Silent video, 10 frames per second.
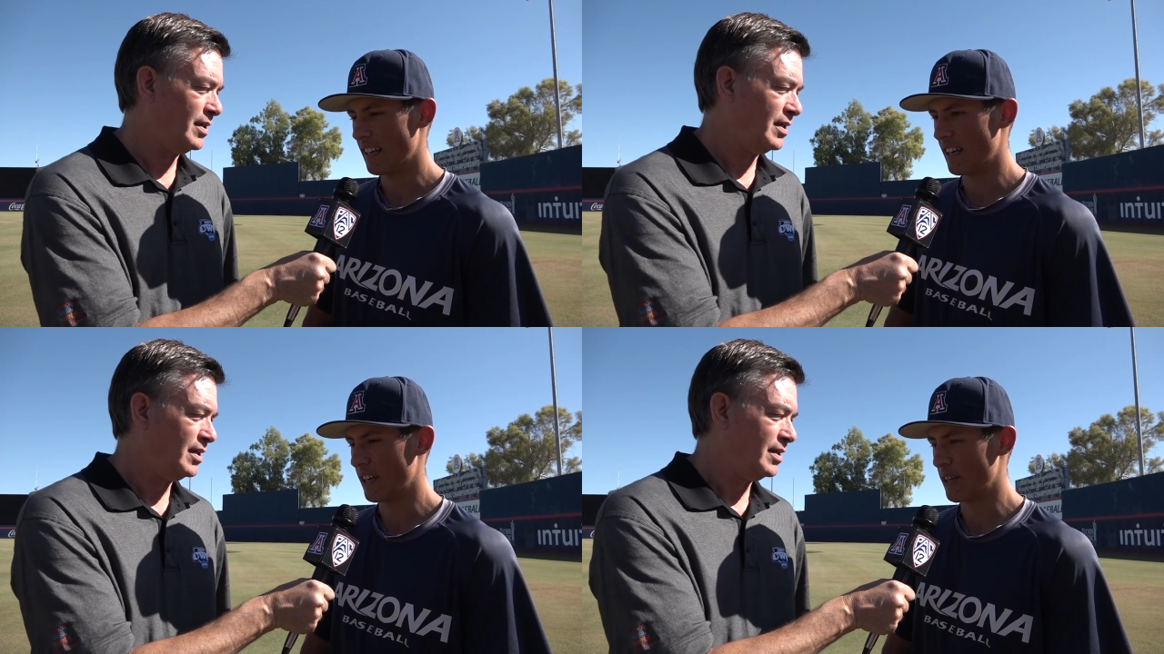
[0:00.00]

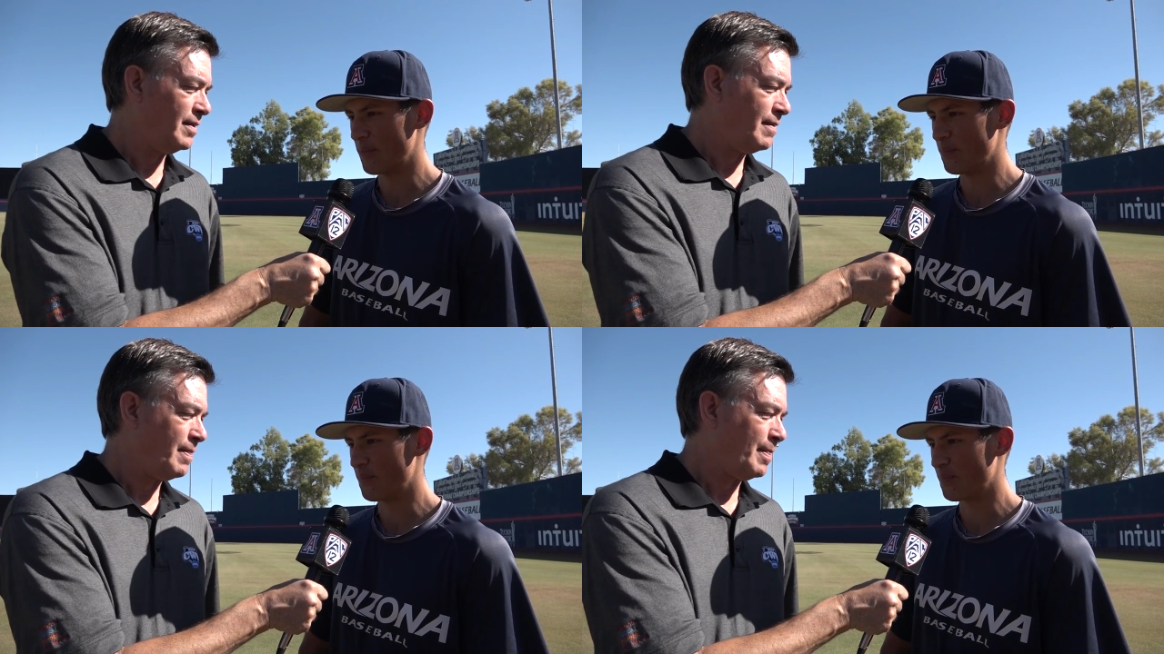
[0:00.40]

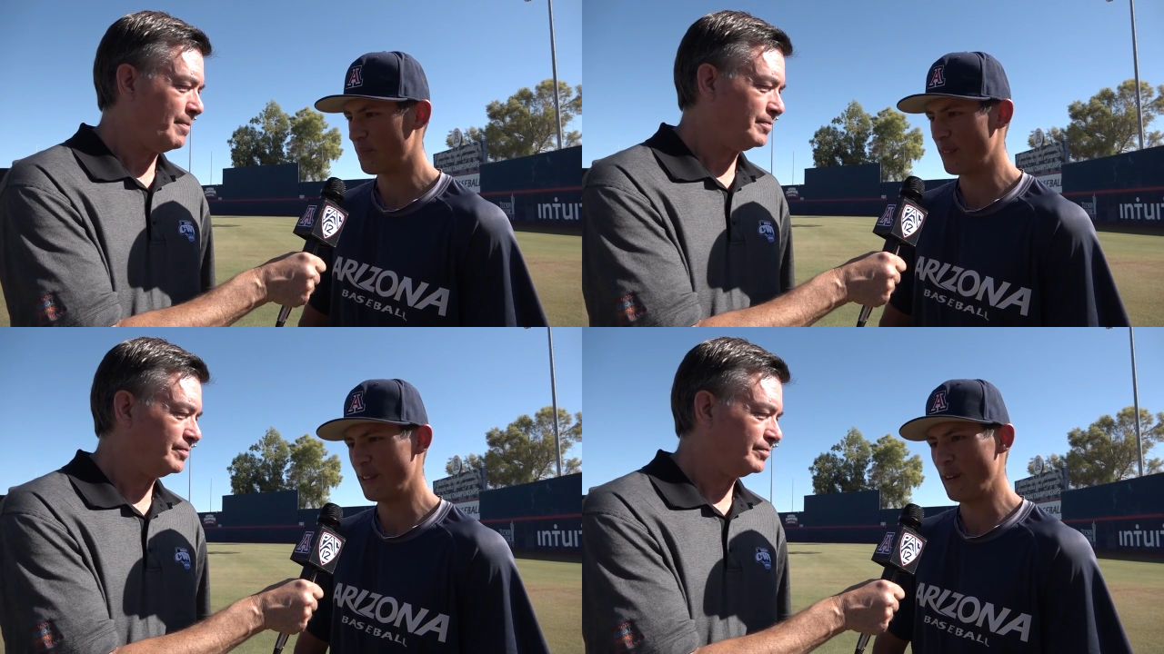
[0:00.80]
Speaker 1: Um,
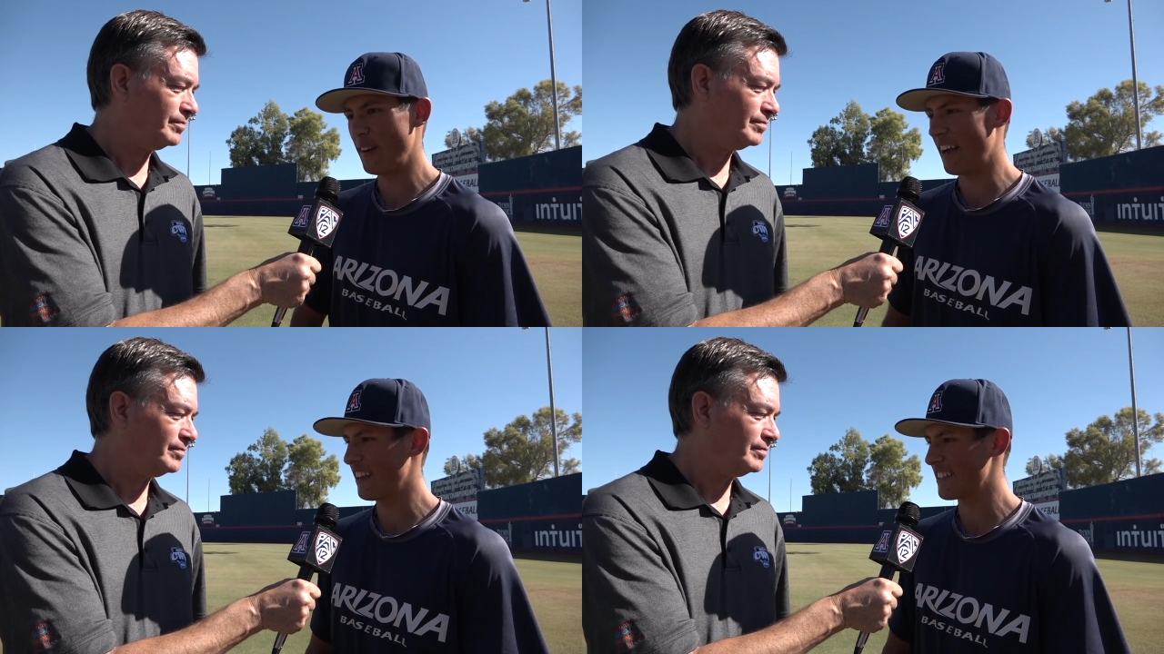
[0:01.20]
you know,
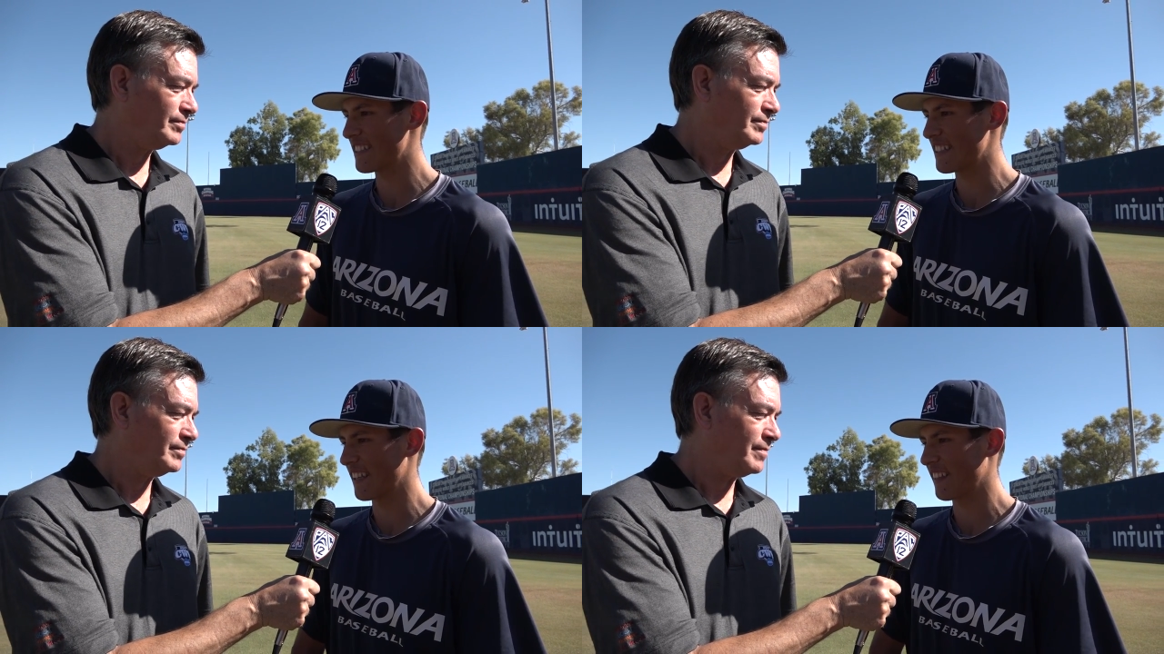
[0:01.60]
I
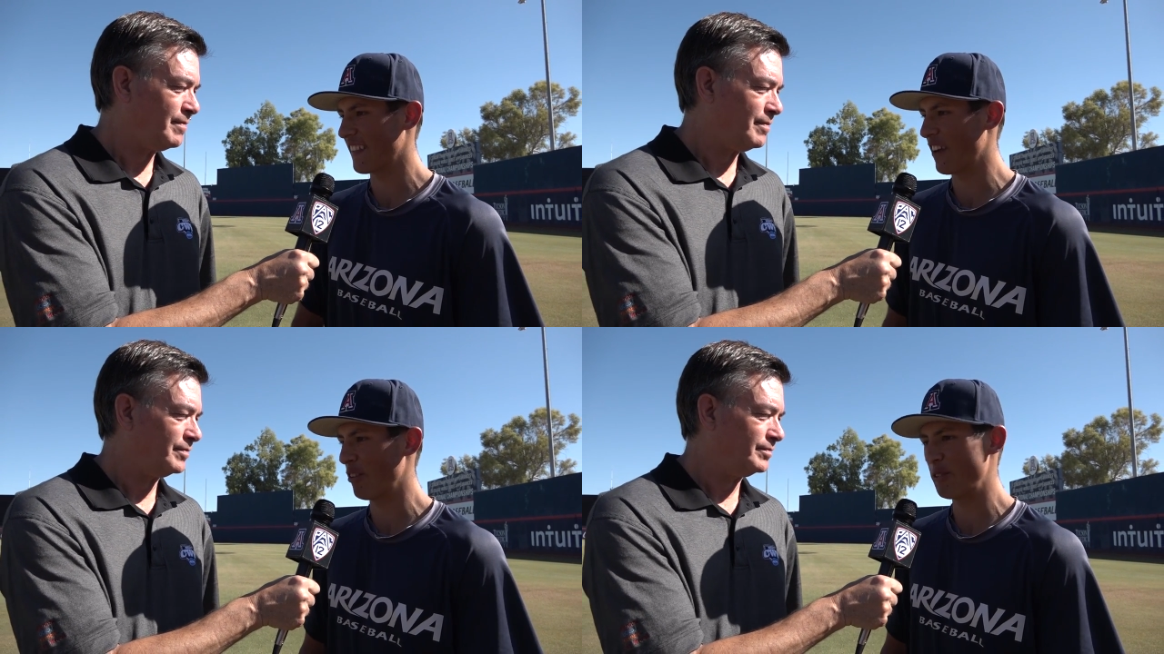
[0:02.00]
just think
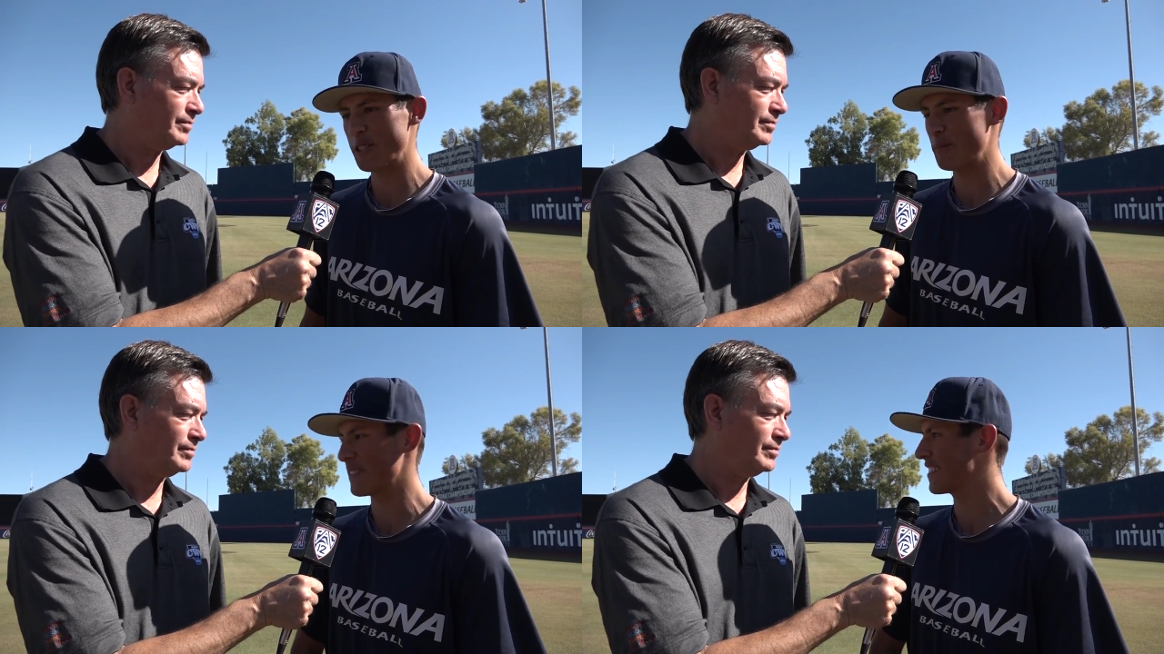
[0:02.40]
that we've
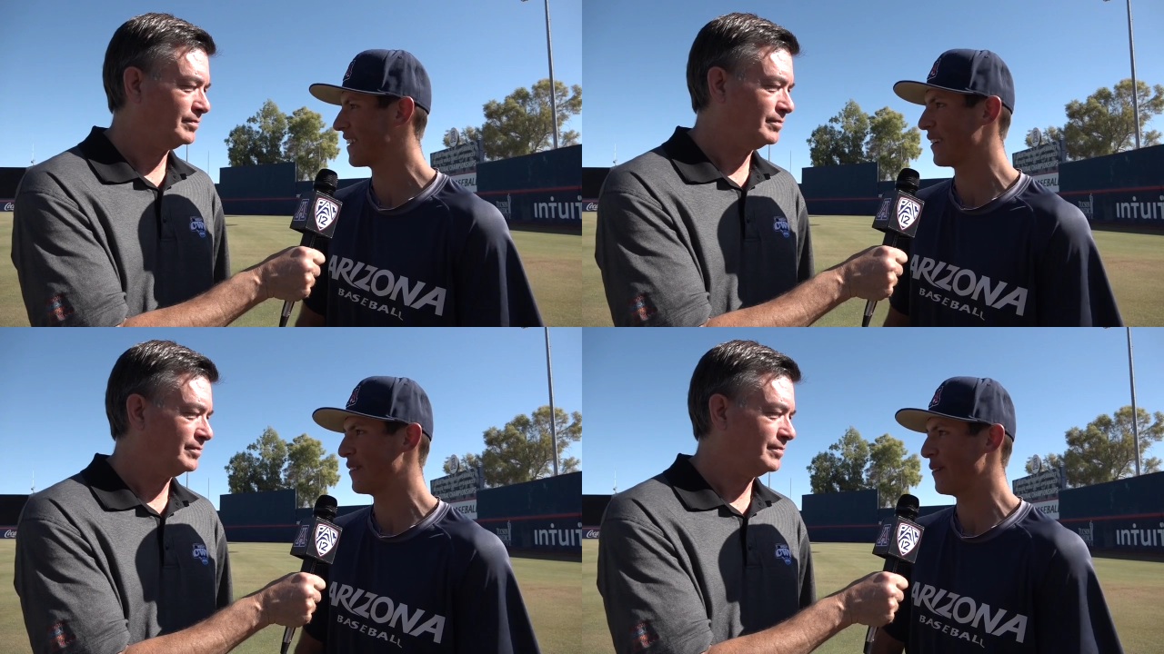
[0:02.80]
just been
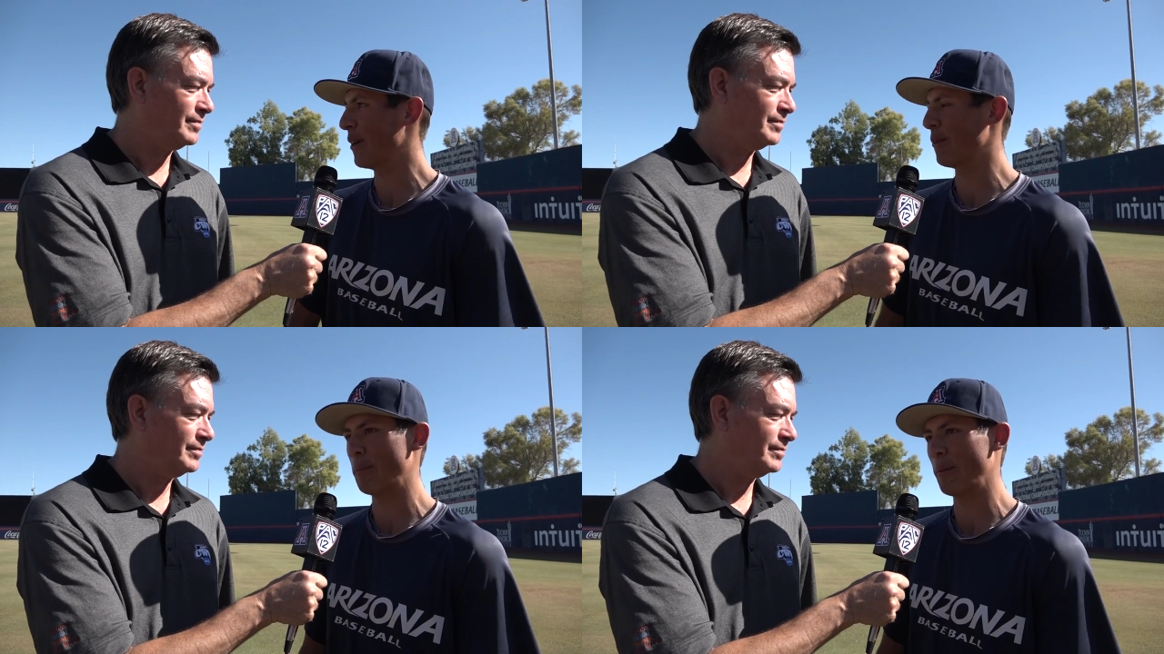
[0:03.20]
sticking to
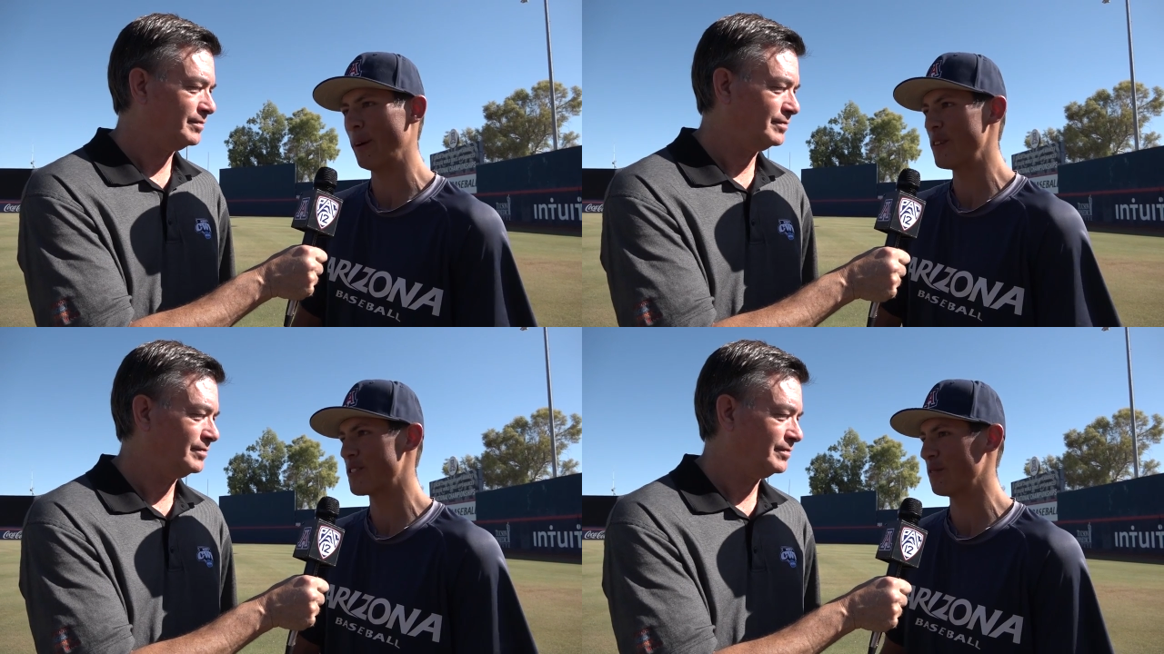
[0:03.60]
our
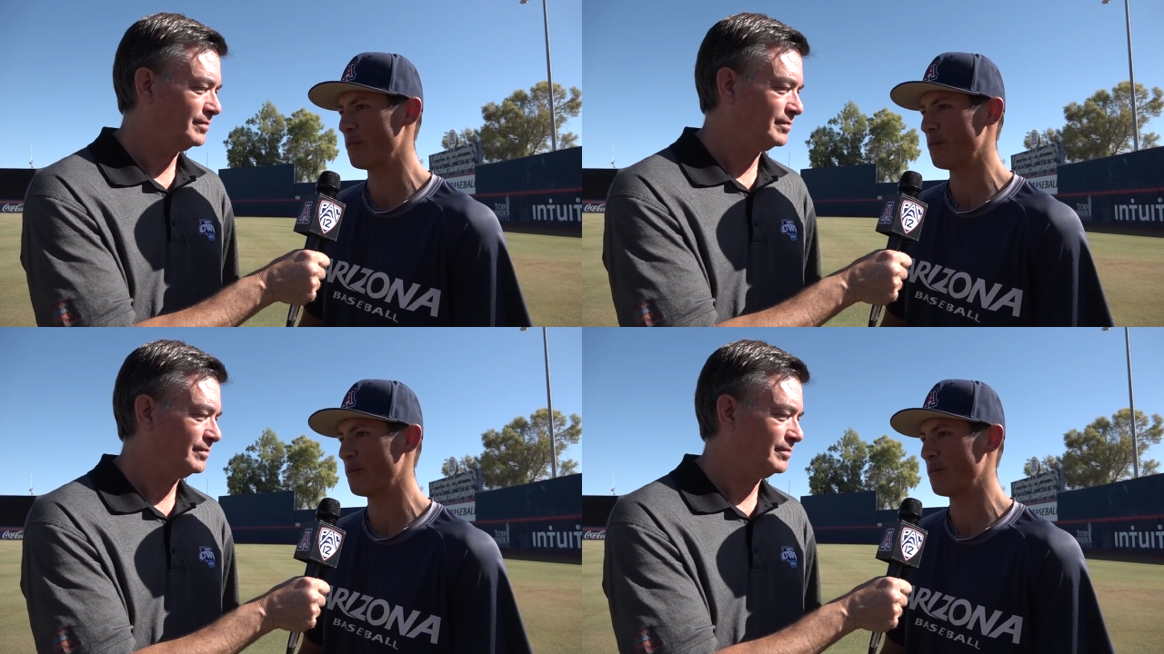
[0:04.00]
approach